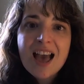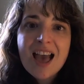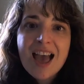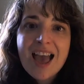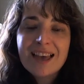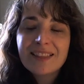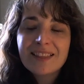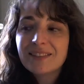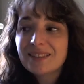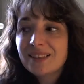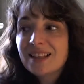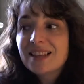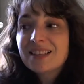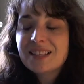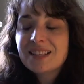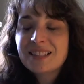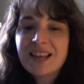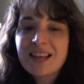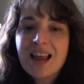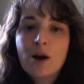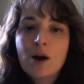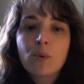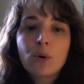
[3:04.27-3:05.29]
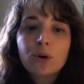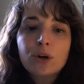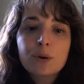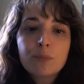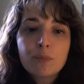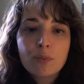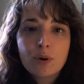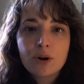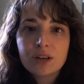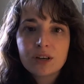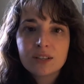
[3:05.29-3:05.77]
And let's say I want to
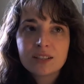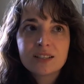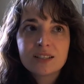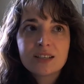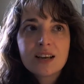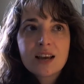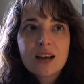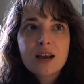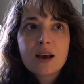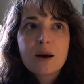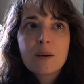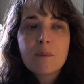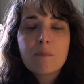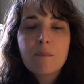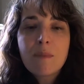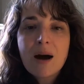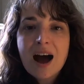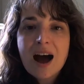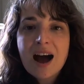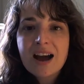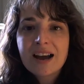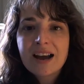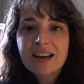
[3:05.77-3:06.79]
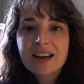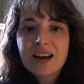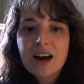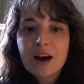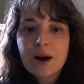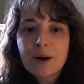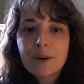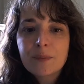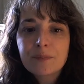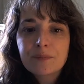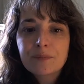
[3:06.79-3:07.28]
put
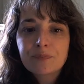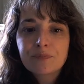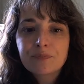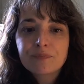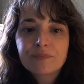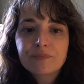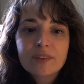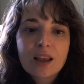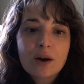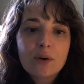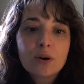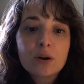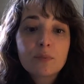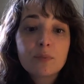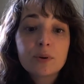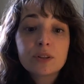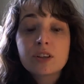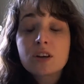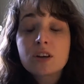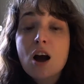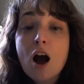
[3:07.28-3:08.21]
the